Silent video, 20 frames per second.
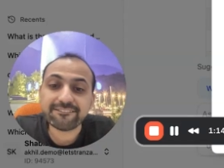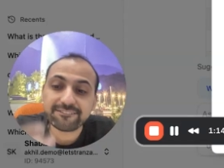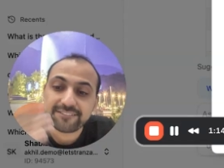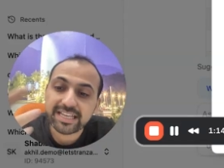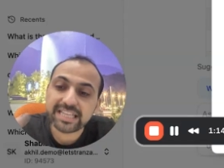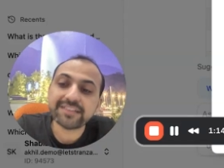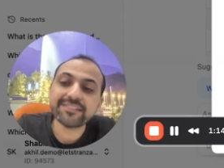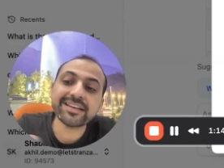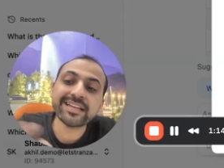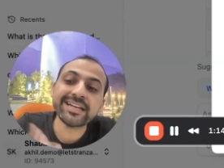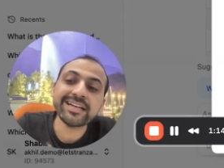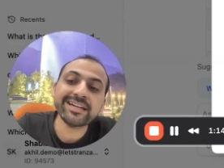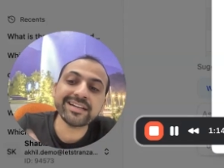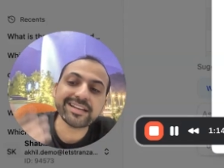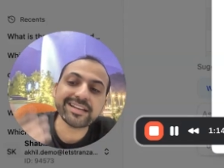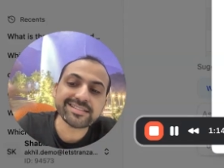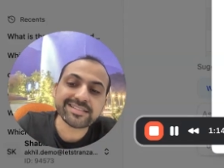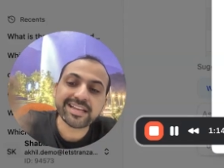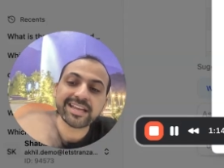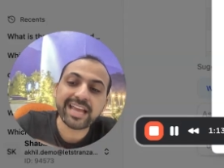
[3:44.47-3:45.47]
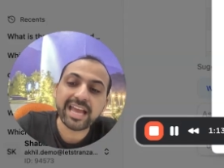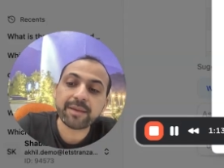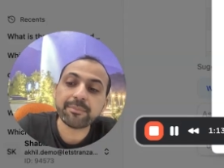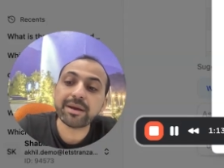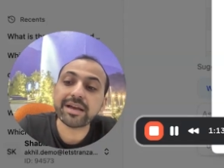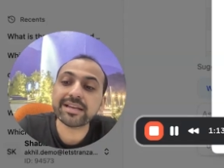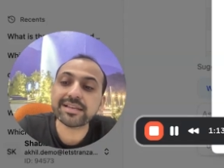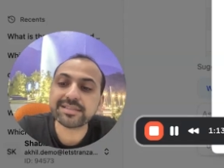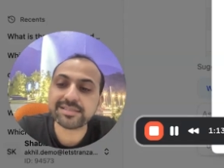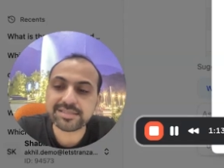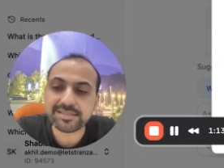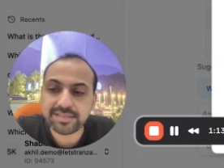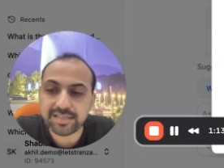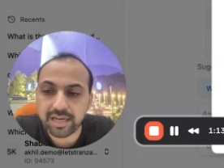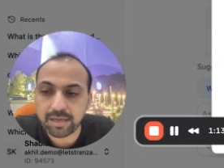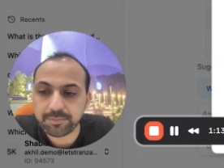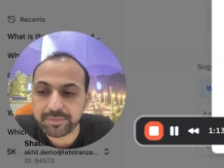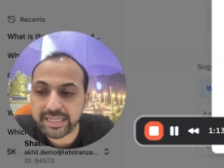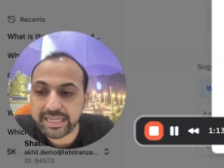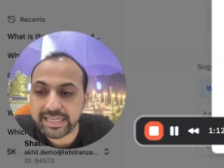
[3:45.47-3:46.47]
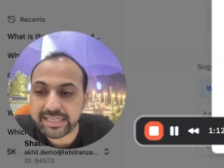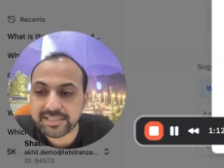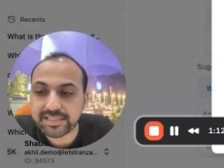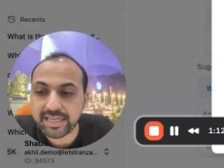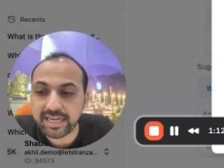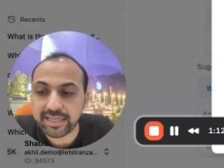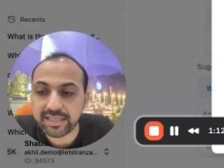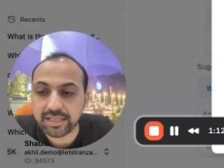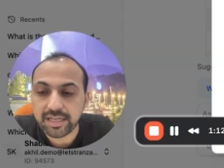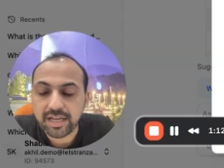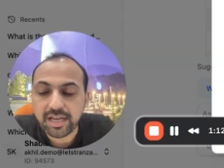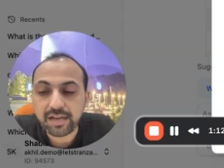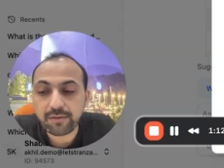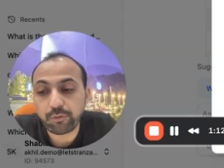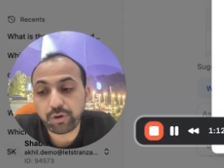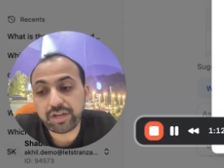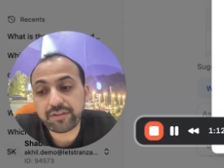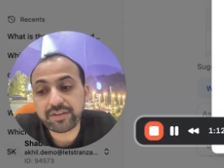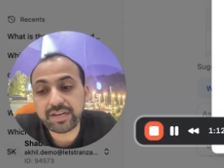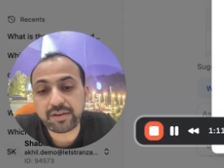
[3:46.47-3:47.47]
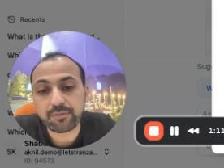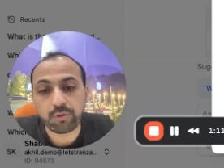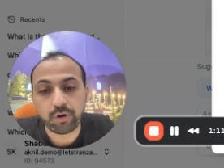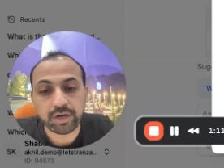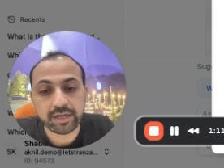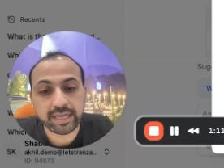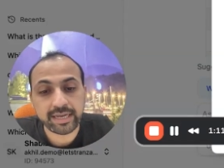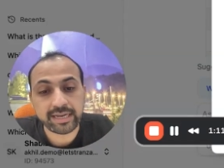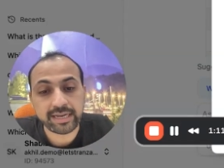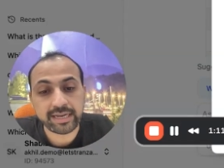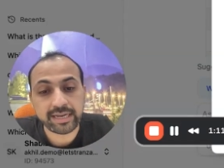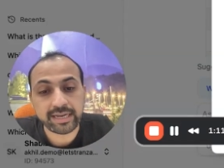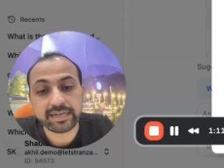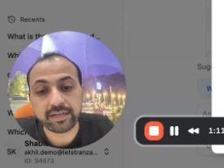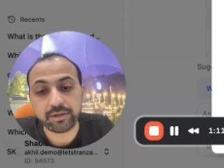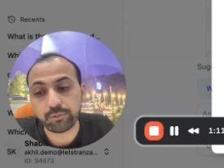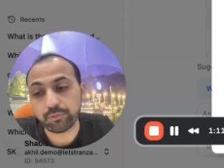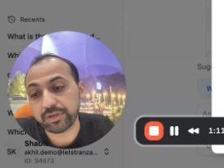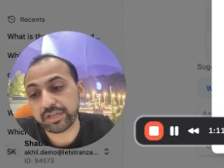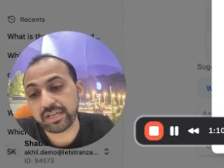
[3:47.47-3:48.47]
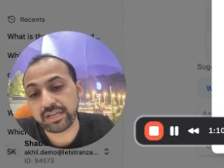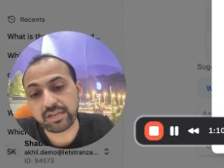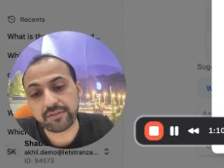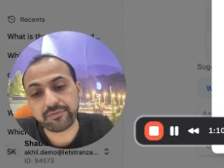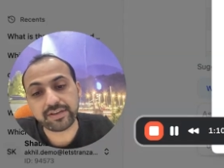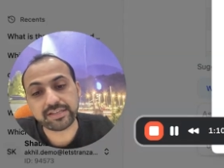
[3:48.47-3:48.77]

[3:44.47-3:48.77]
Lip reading: Very, very interesting MIS updates that whatever I want, I can get it over here